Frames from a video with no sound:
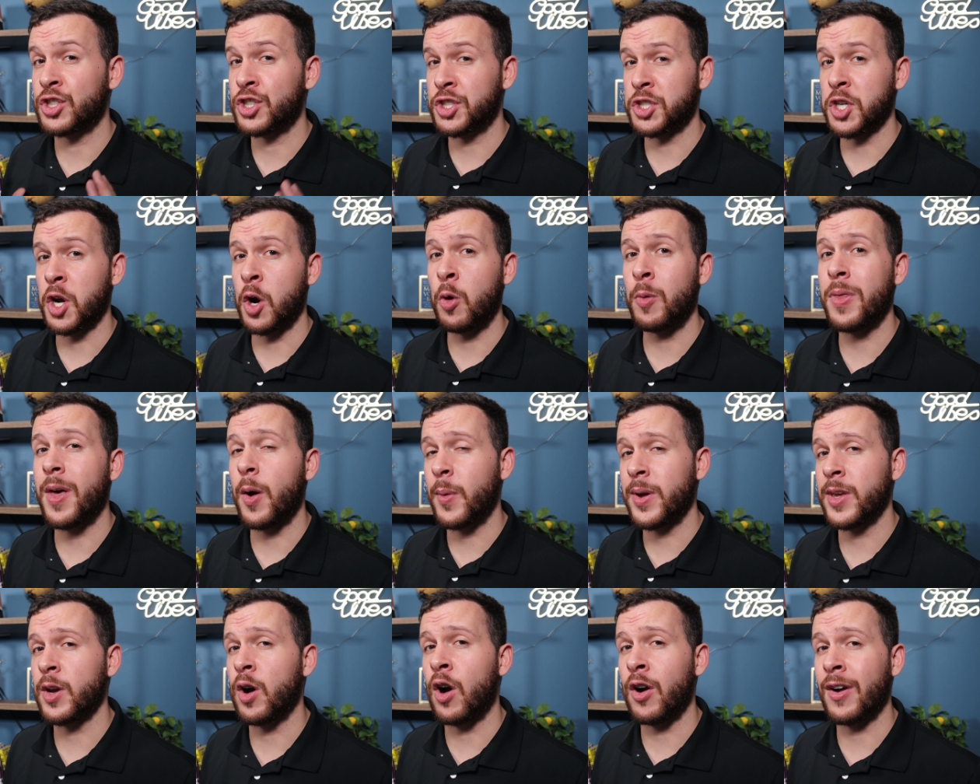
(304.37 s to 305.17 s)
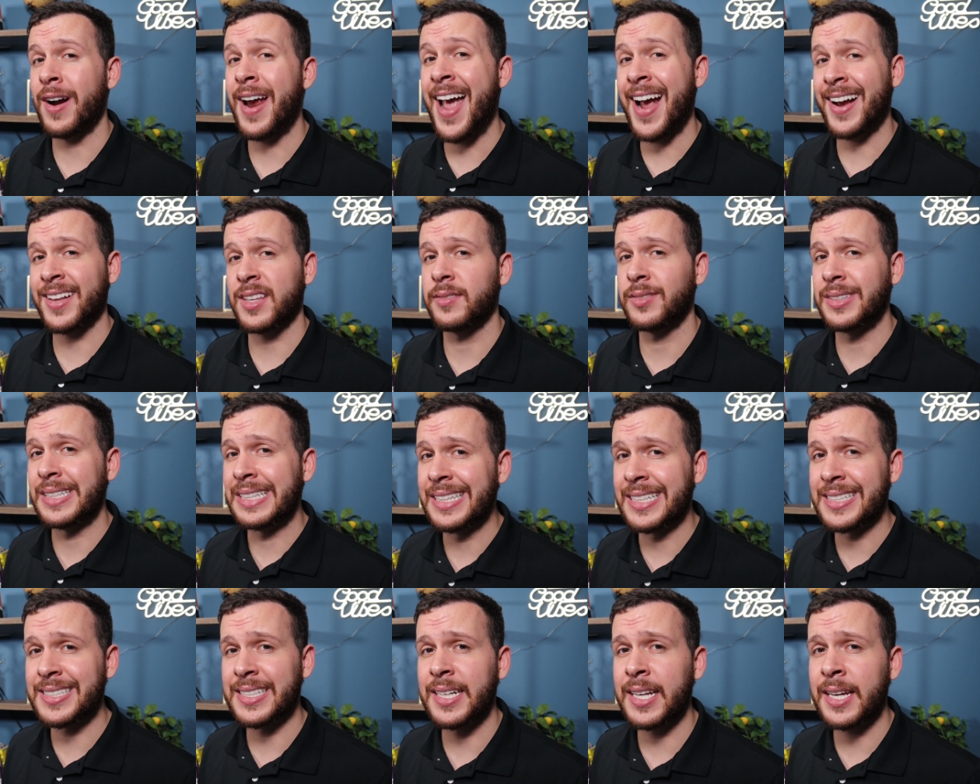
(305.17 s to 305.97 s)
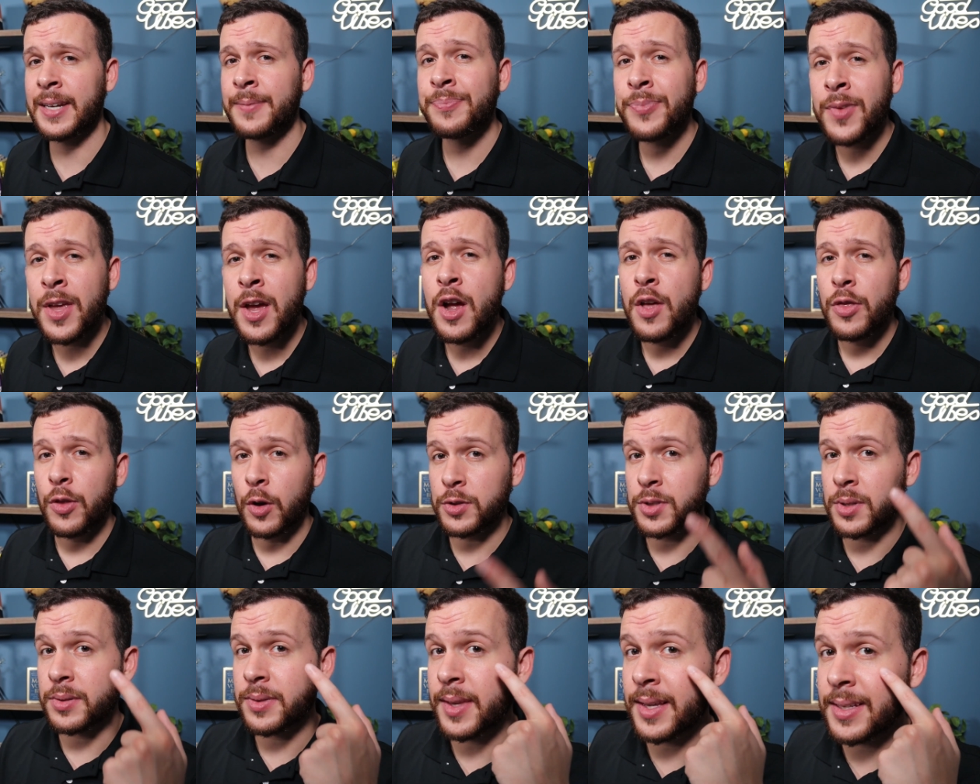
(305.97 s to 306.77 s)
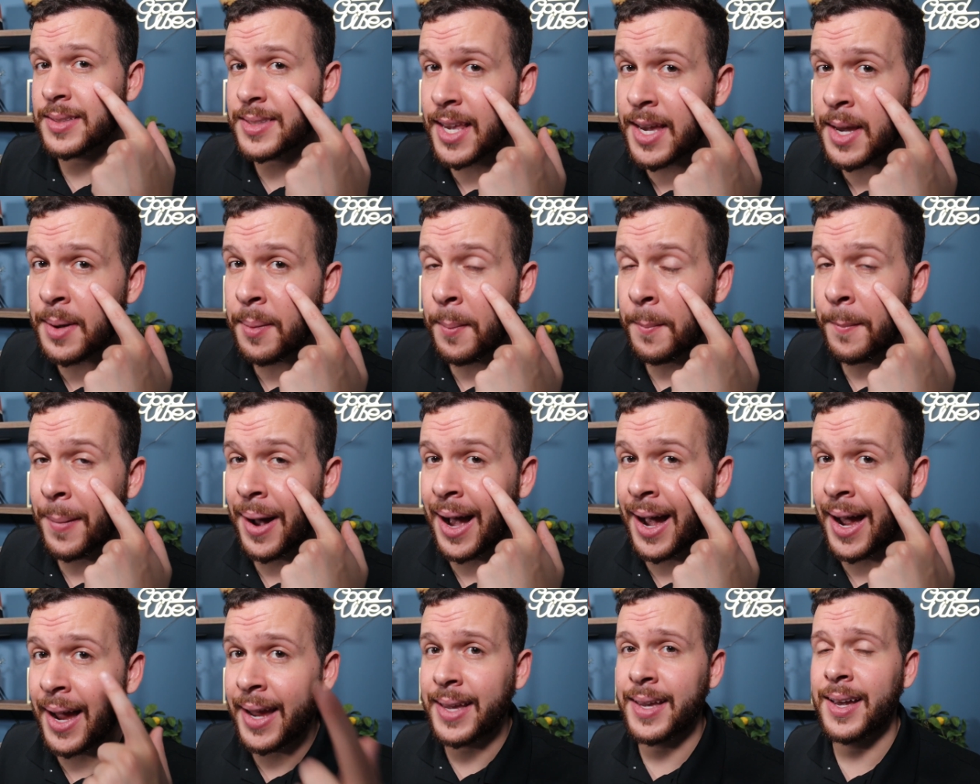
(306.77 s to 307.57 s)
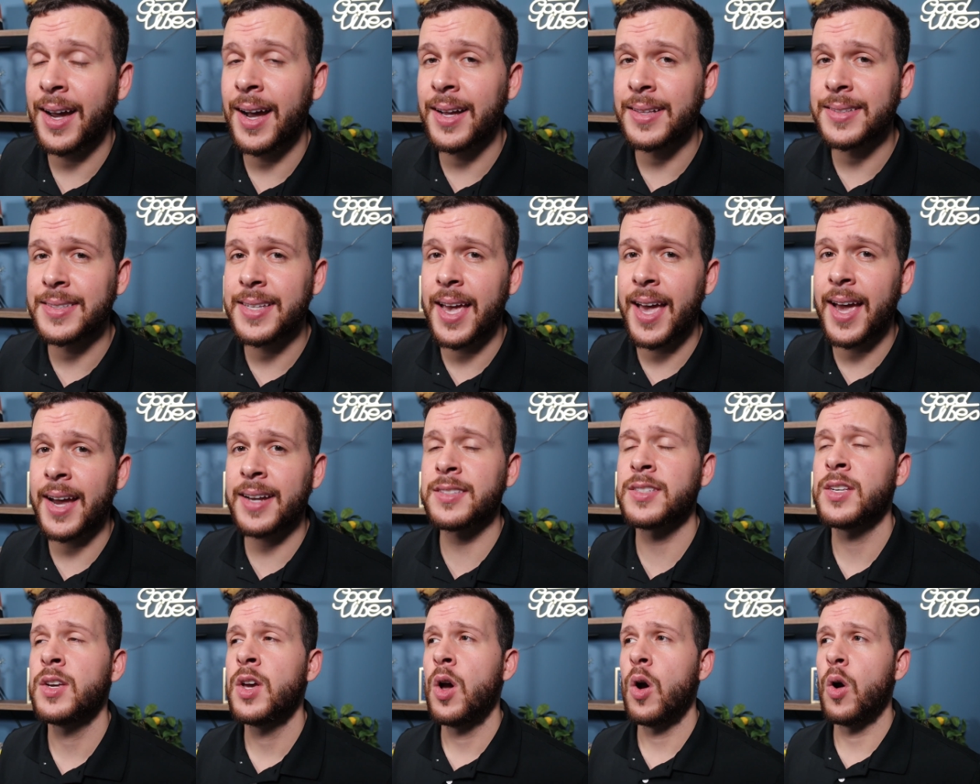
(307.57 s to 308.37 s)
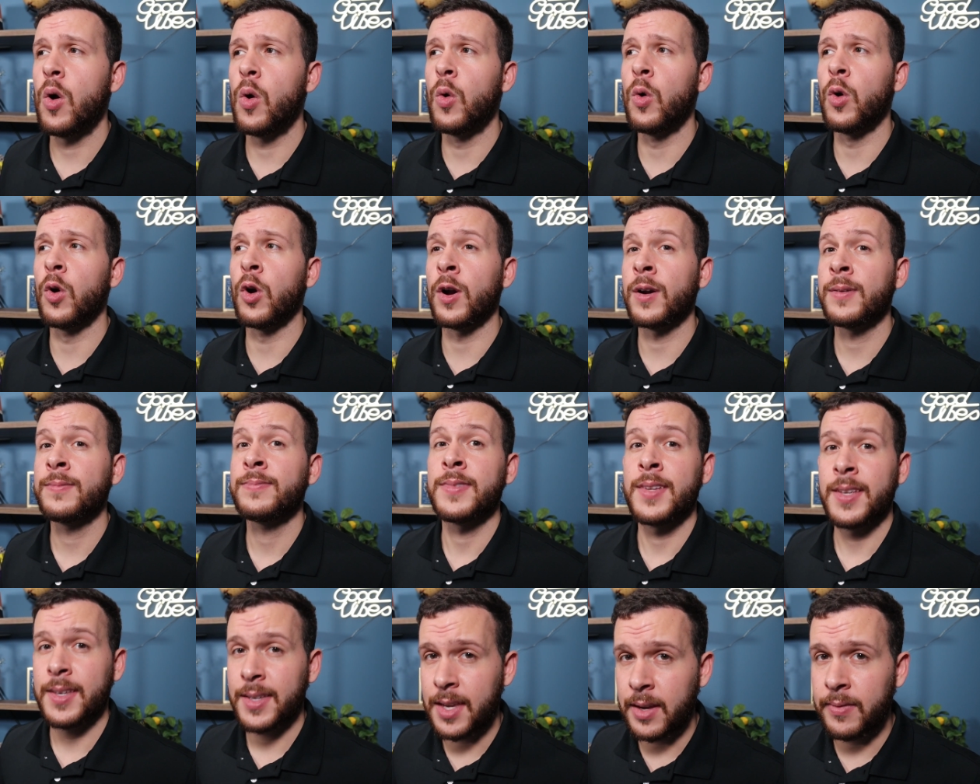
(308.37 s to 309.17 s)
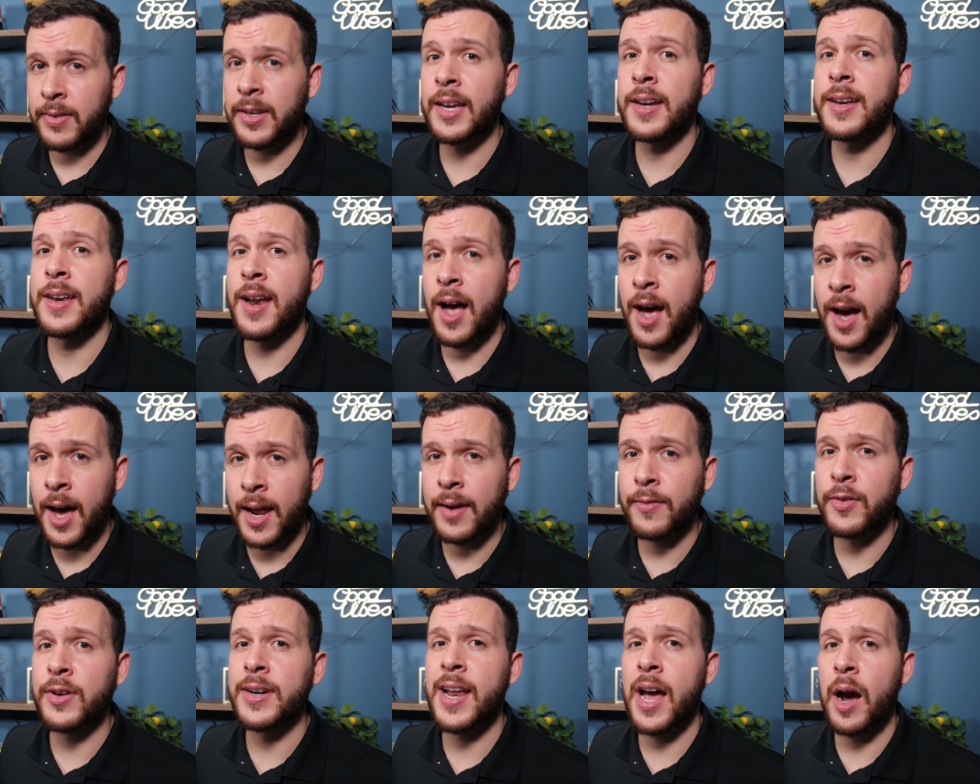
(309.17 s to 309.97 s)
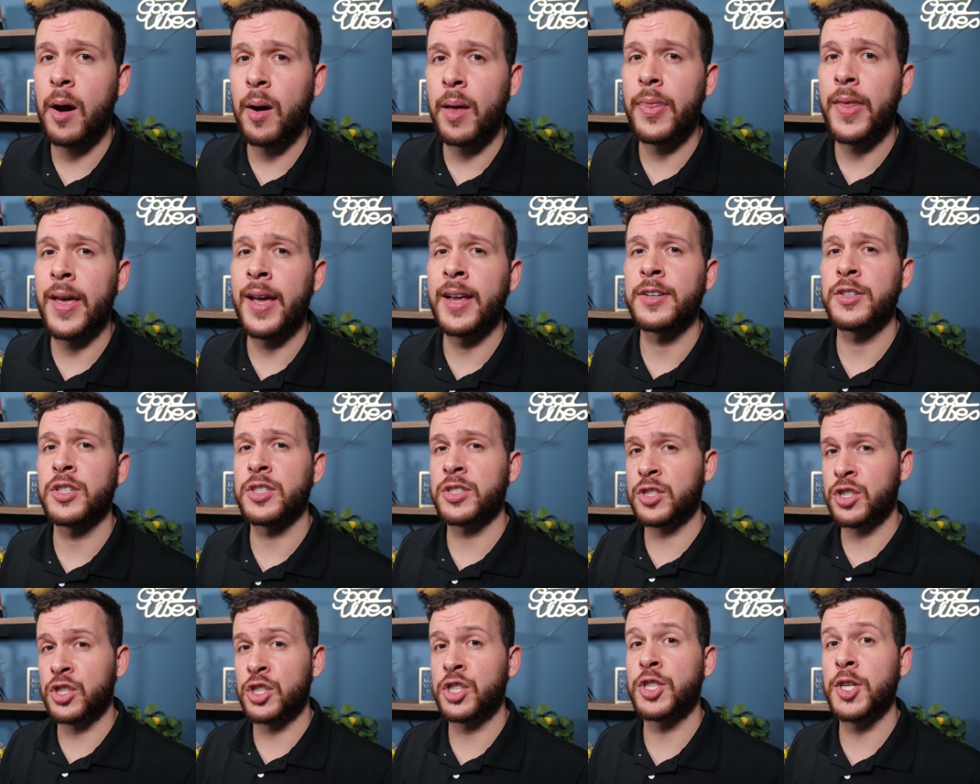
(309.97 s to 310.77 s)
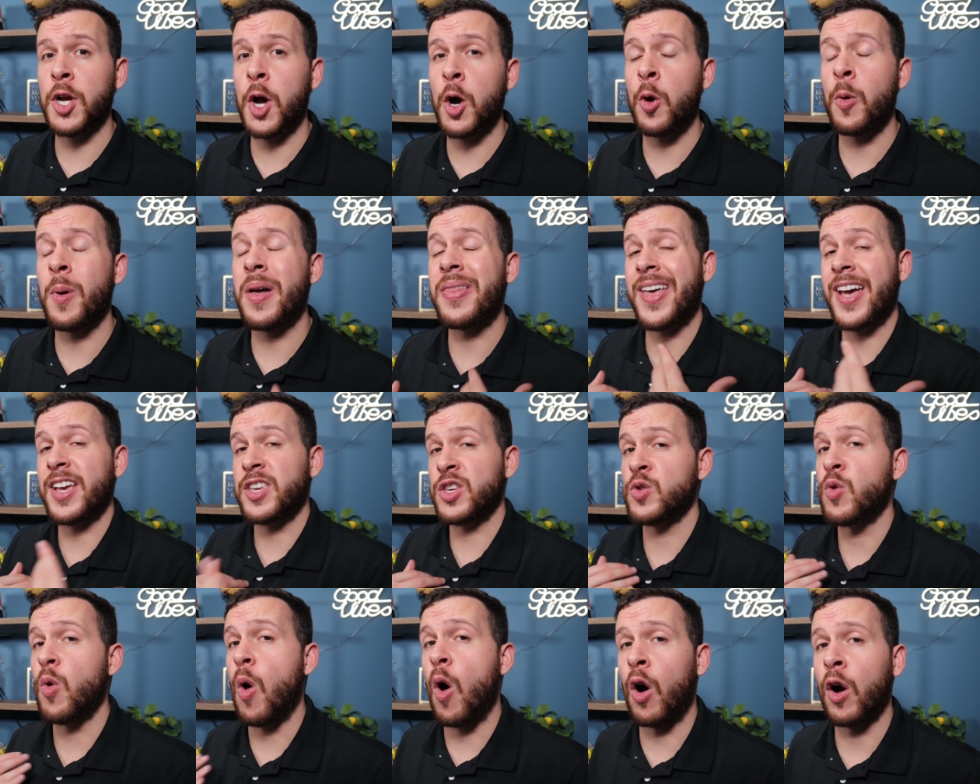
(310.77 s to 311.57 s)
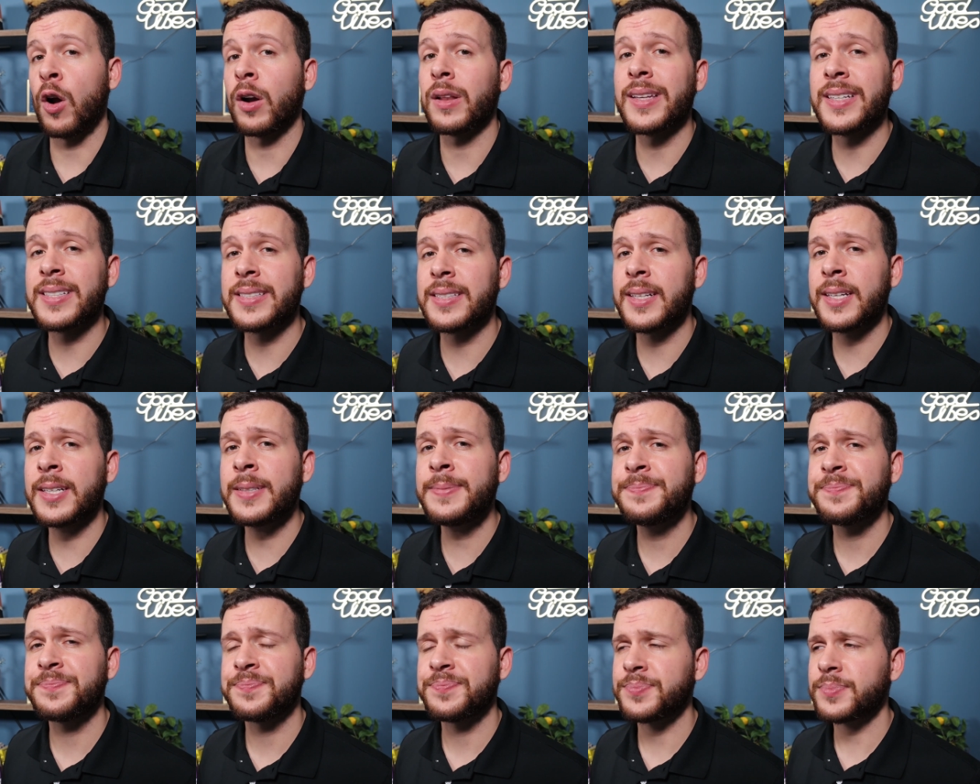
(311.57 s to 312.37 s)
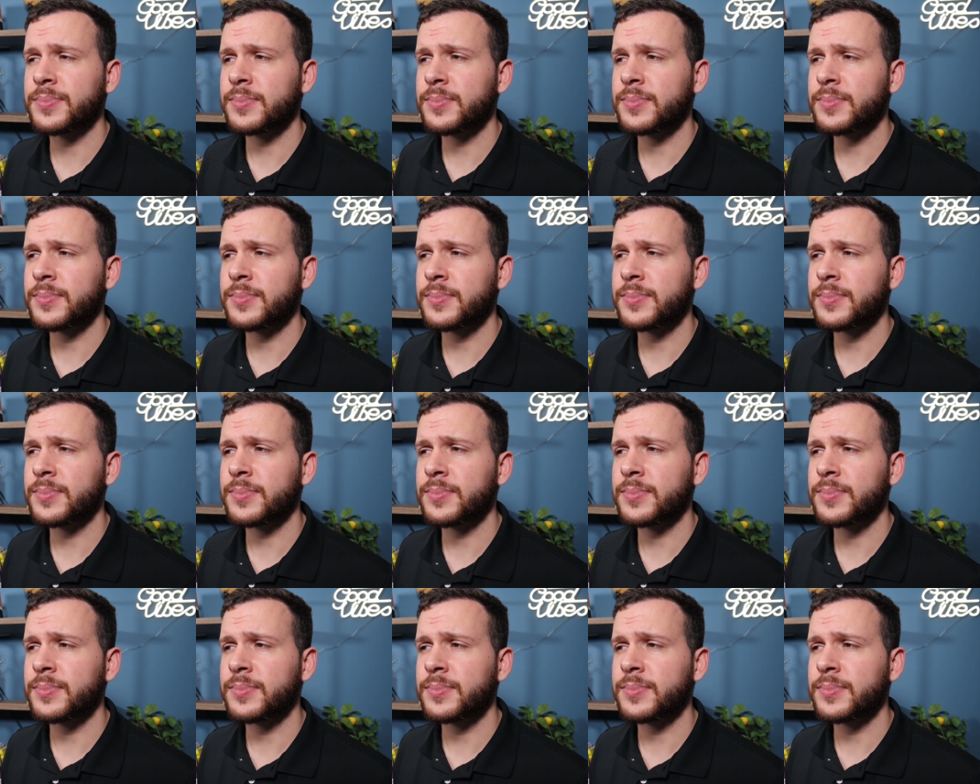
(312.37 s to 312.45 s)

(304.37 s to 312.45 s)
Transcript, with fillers: show that we are actively listening. Those are things like eye contact or giving a nod every now and then just to show that you are listening